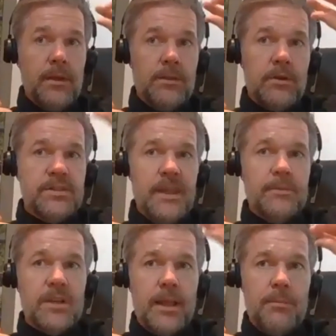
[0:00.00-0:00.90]
those
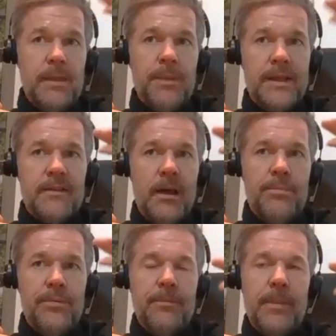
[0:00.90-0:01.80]
themes are then being picked
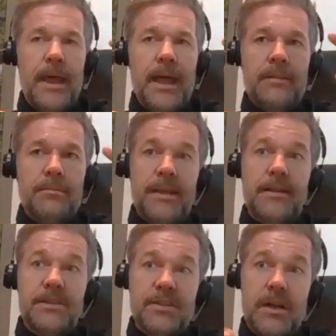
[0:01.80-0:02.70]
up and being
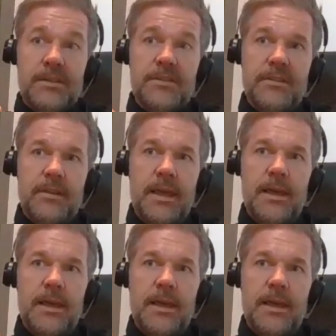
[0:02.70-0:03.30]
discussed.